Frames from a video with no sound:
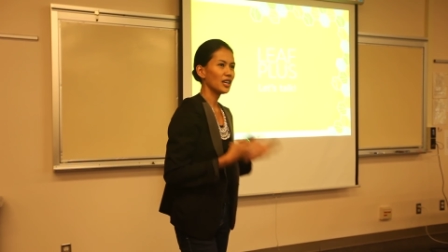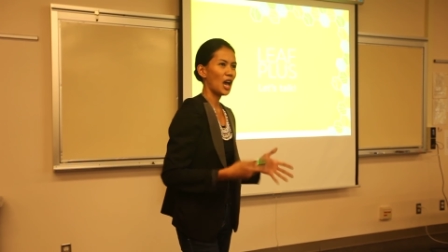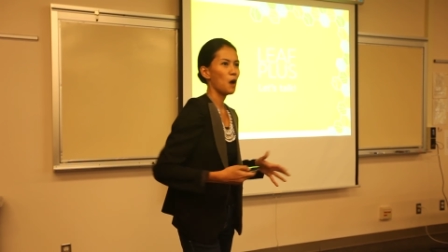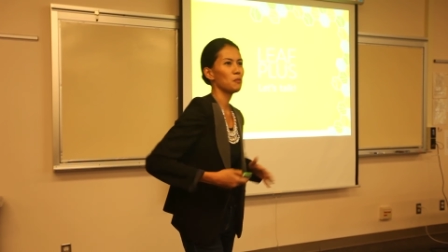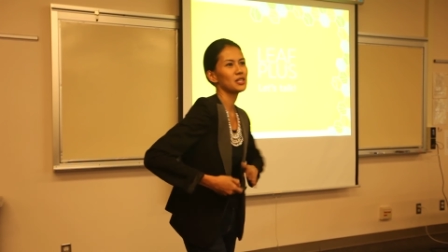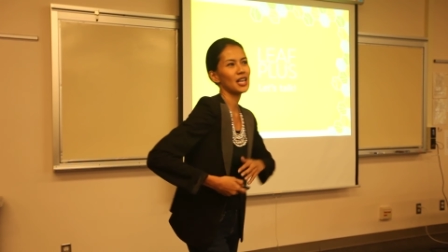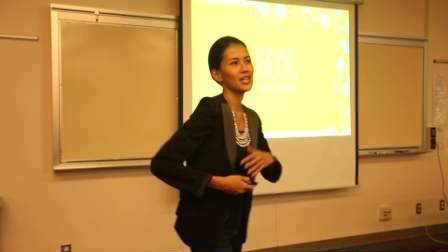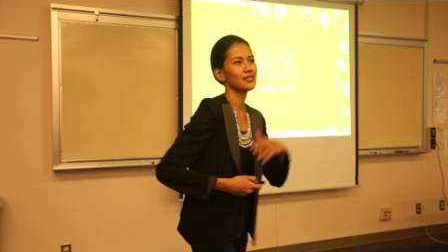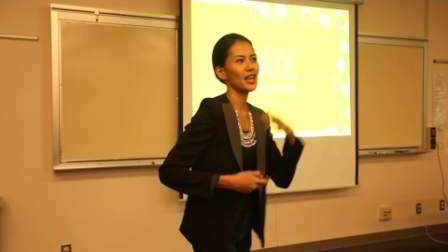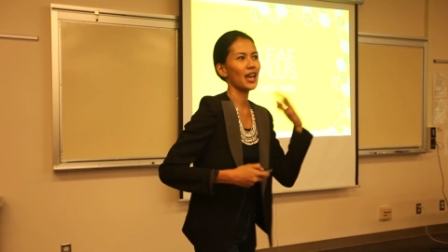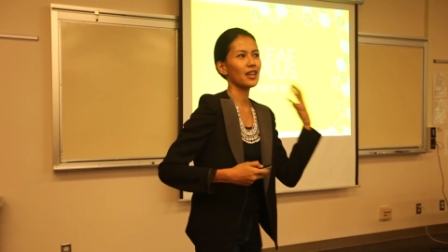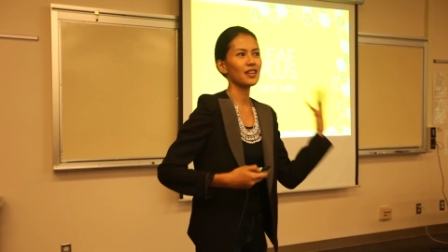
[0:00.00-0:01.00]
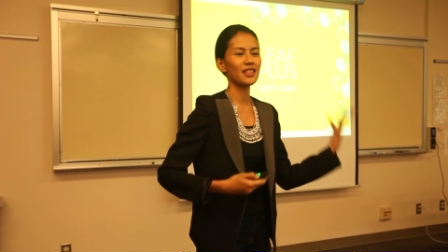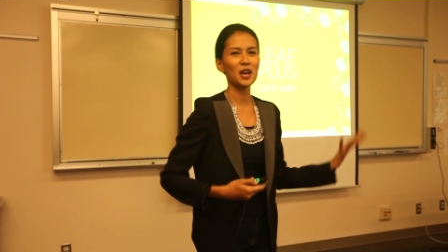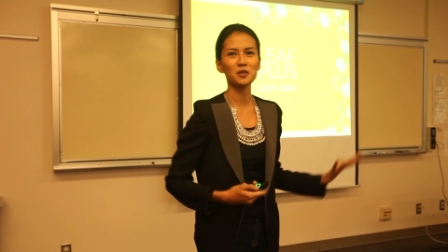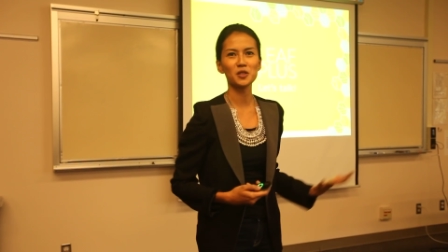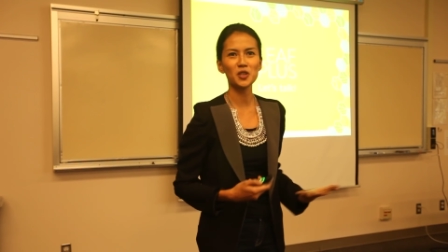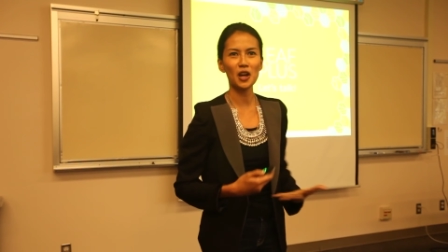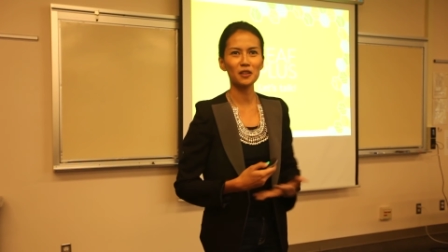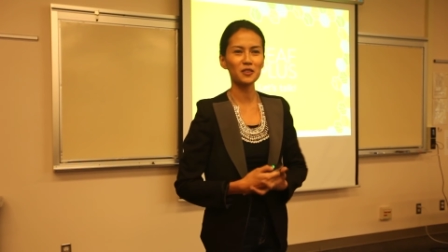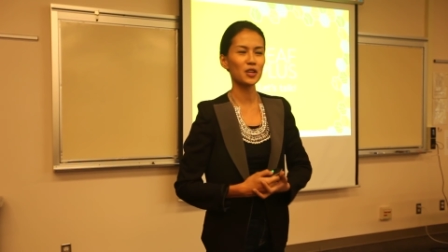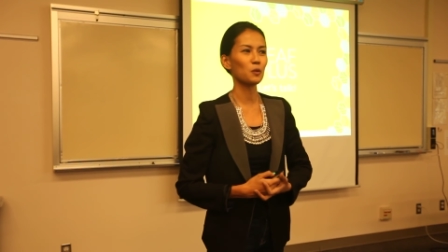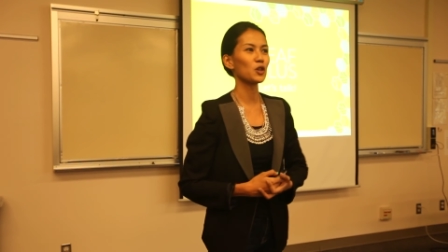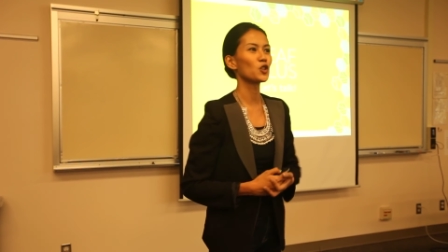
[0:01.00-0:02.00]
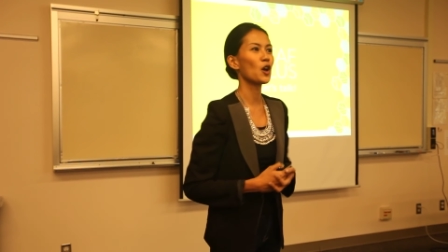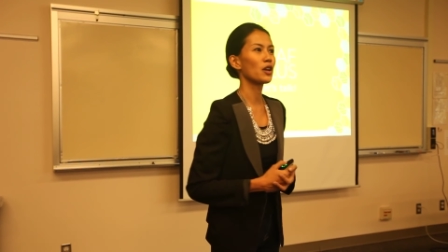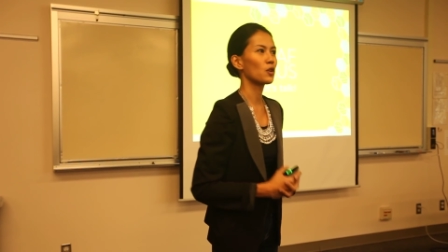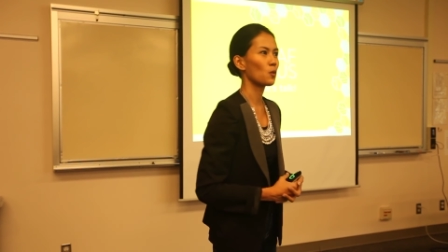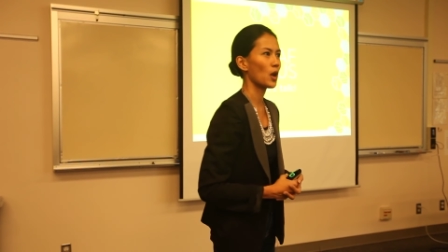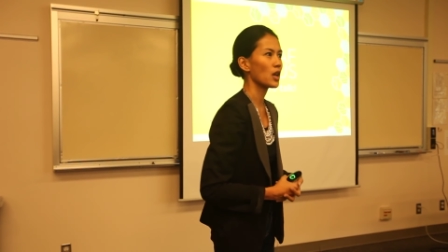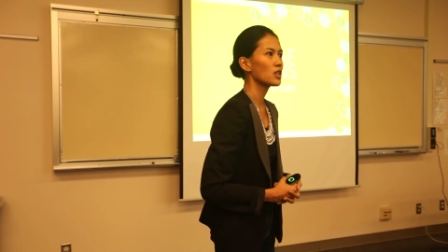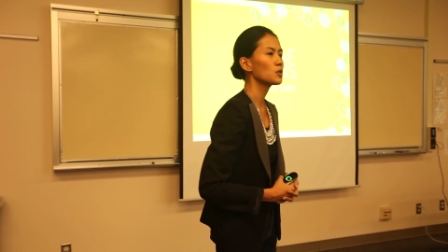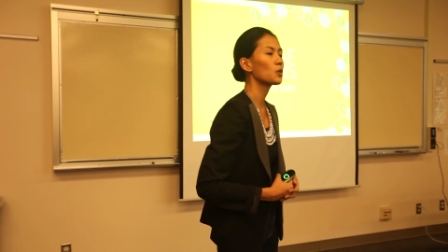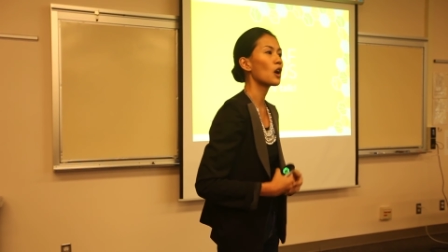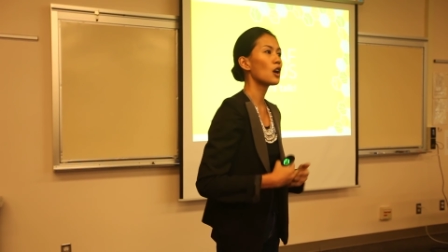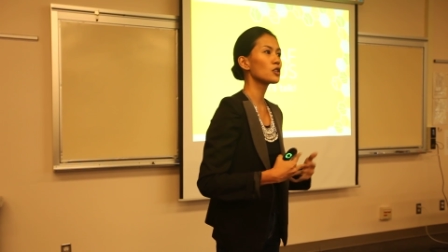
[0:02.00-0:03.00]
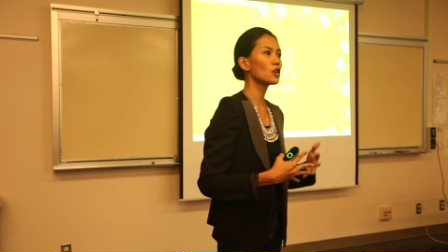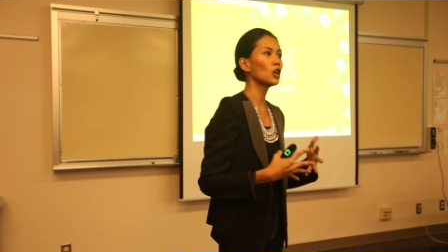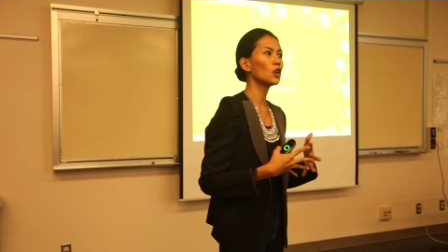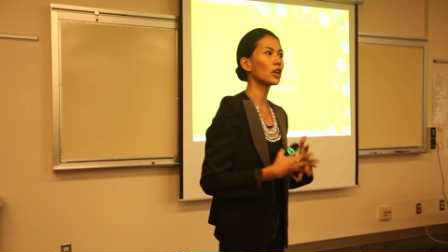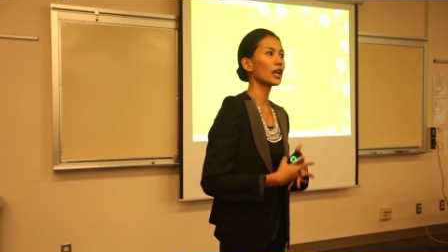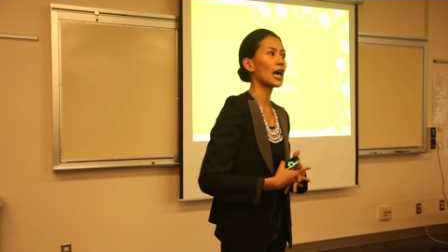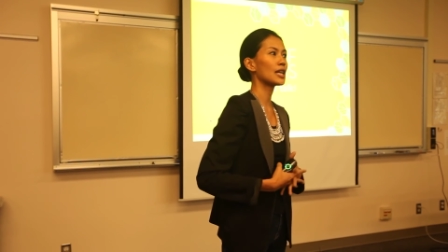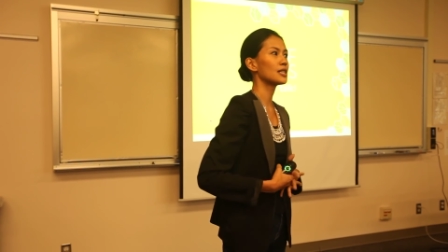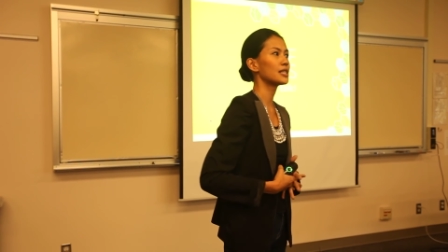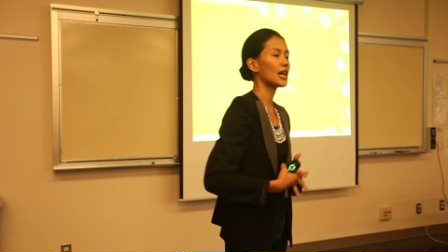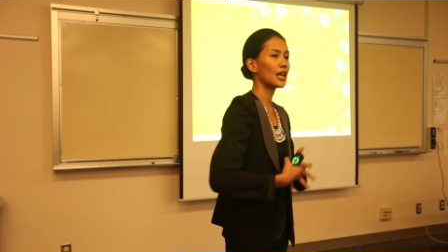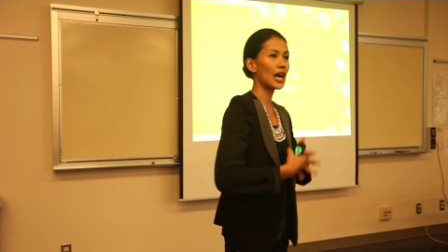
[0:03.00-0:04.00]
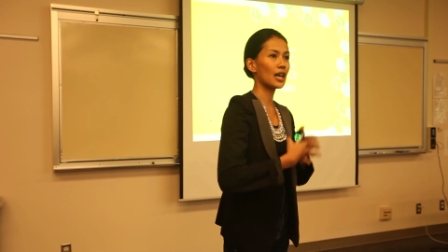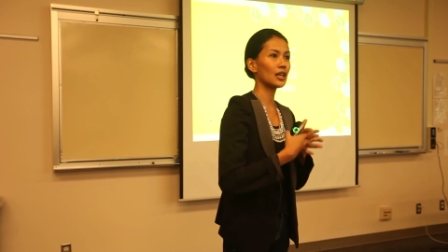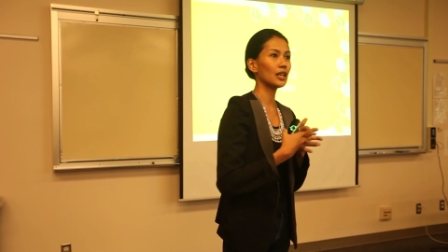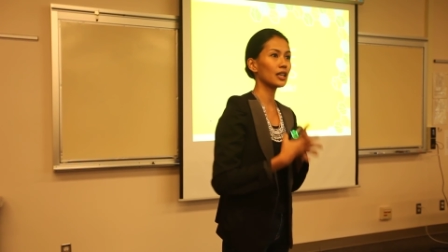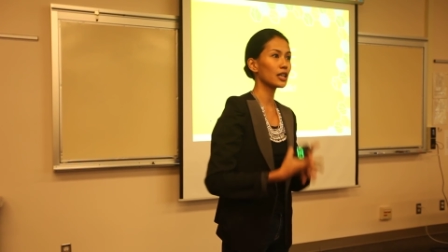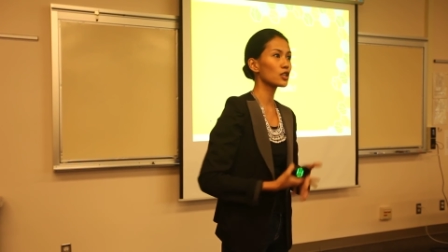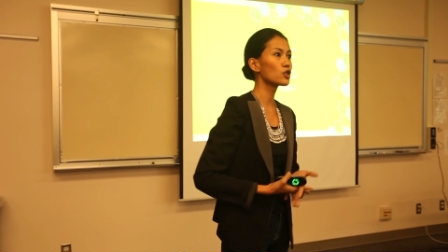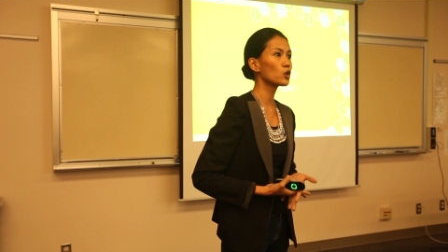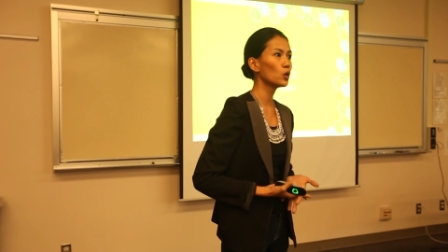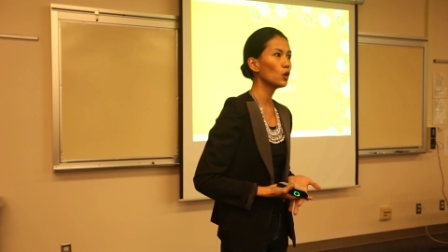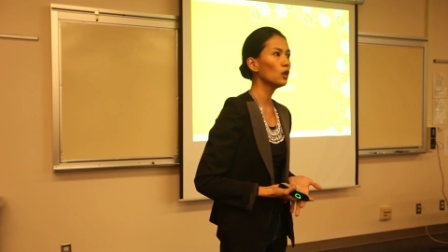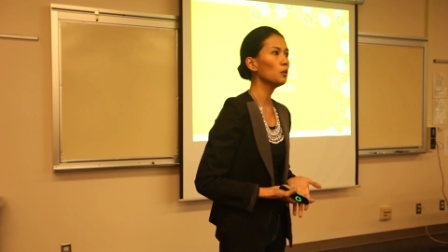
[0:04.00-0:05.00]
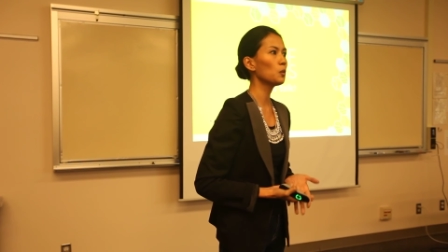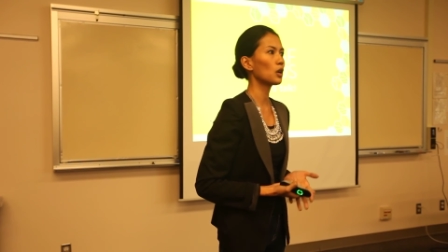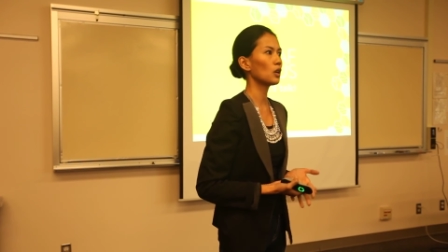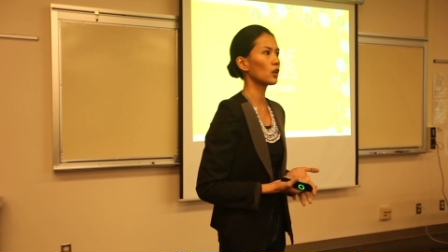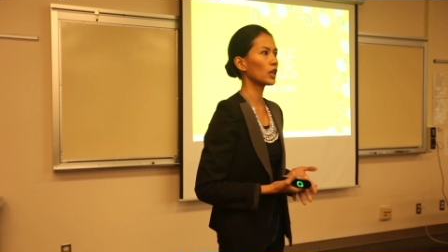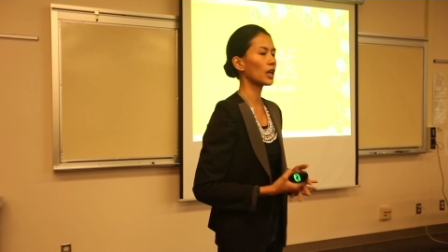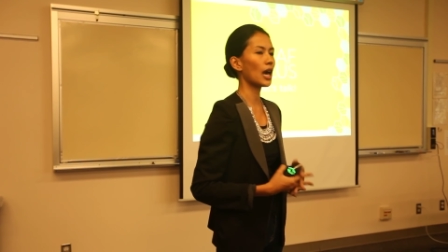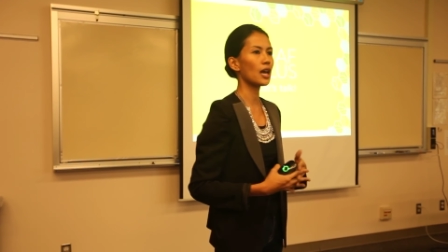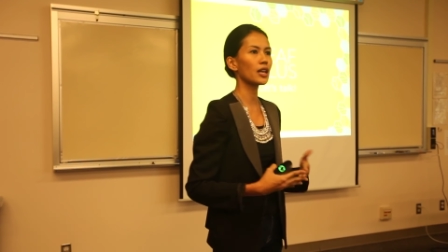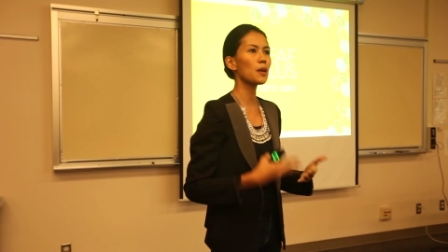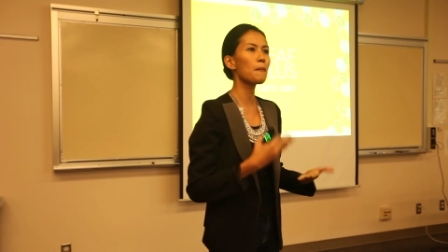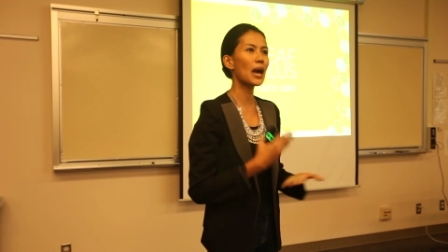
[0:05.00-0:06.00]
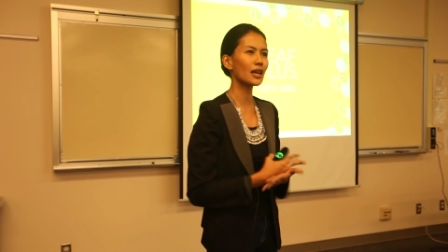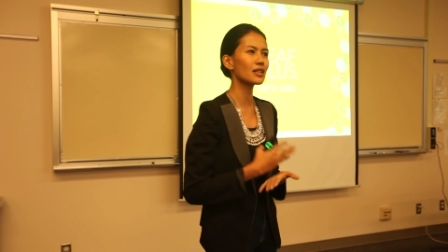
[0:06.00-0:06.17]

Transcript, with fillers: now, besides the $80,000 that we're trying to raise, we're also looking at data analytics tool, we're looking at impact